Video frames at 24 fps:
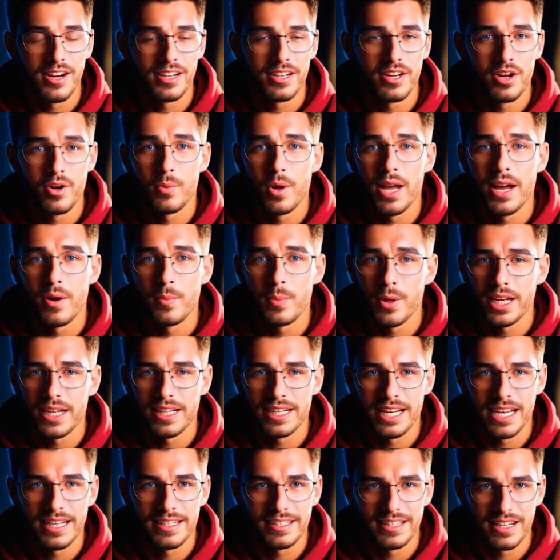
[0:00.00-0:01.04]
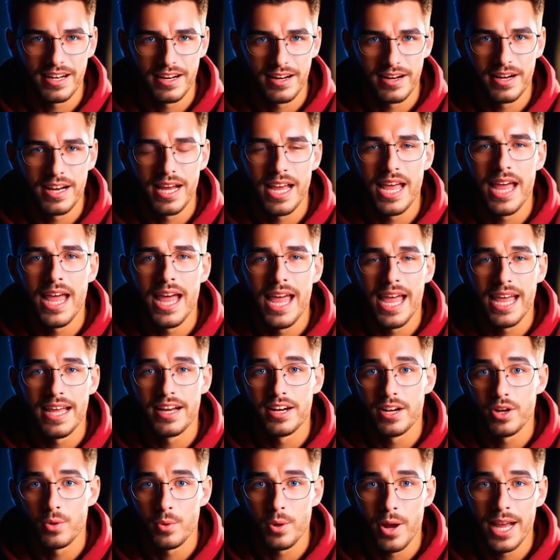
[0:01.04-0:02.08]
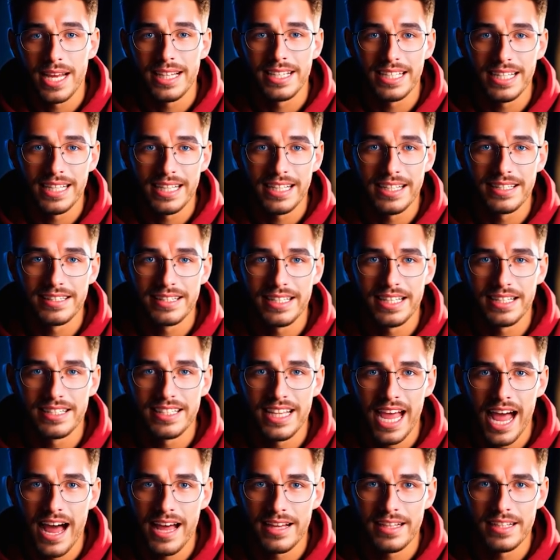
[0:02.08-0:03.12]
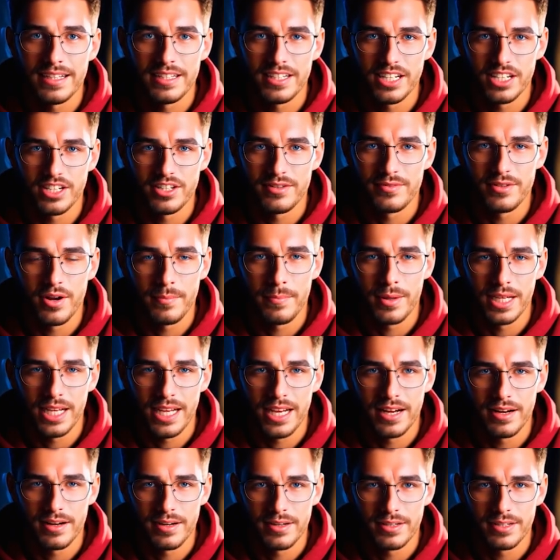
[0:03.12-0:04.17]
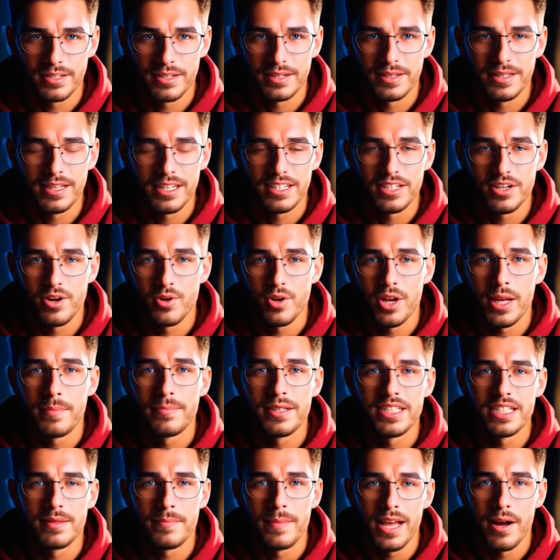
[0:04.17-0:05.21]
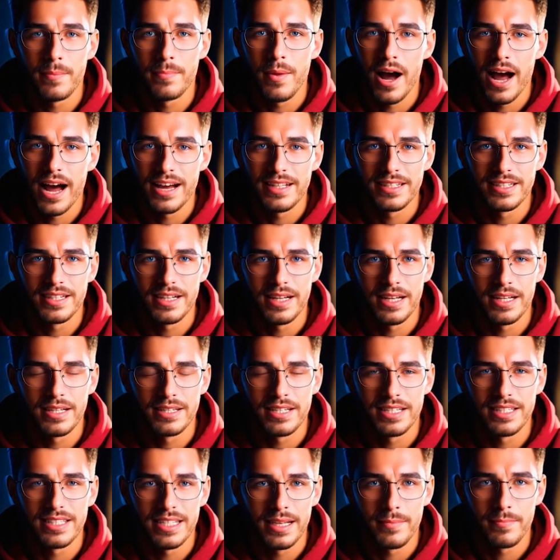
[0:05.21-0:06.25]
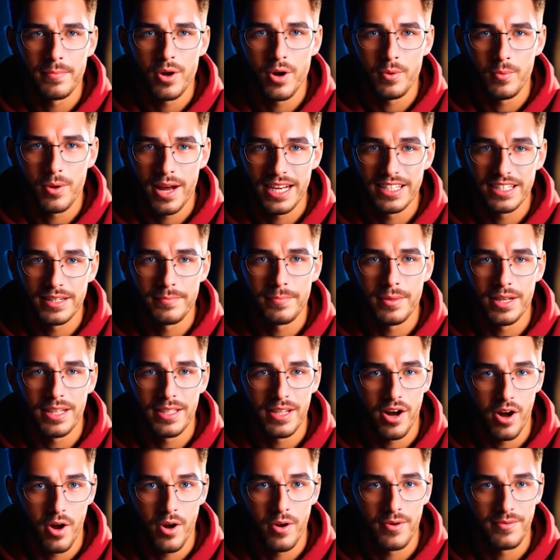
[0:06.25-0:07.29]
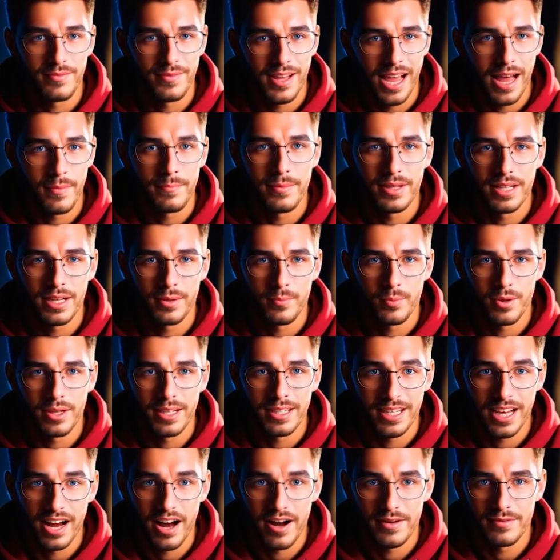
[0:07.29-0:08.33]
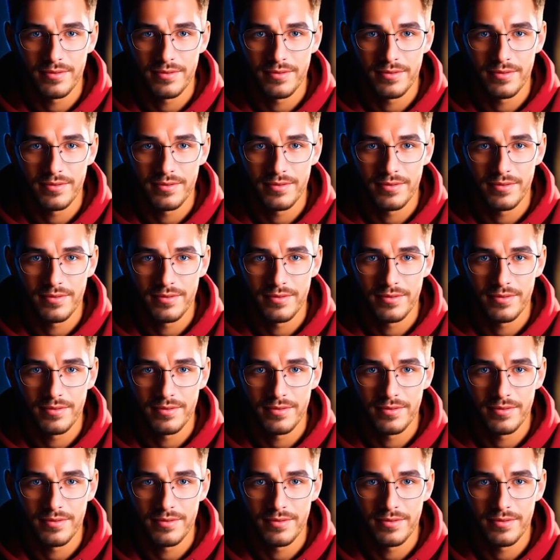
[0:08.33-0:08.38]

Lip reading: quick weeknight dinner and a great, easy Italian dish for beginners. This creamy tomato pasta is a simple recipe the whole family will love.